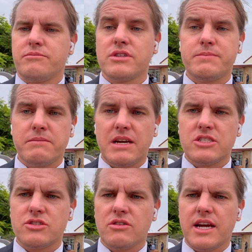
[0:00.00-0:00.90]
Brisbane
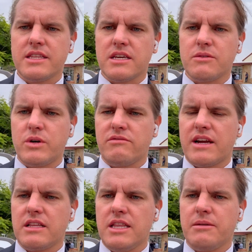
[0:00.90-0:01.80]
magistrate that we
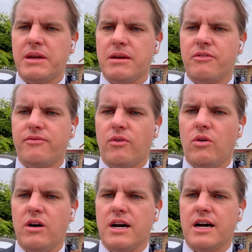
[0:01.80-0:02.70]
regularly appear
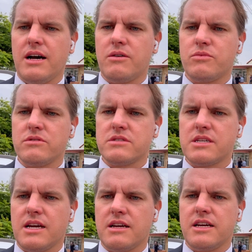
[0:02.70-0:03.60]
before,
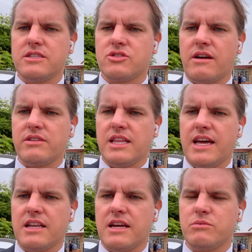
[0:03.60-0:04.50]
had travelled
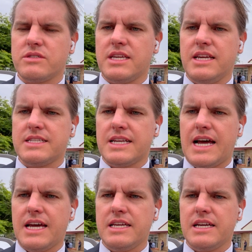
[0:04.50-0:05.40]
out and was here
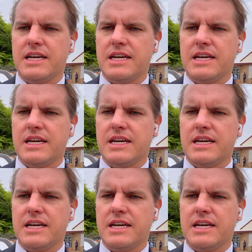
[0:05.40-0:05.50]
today.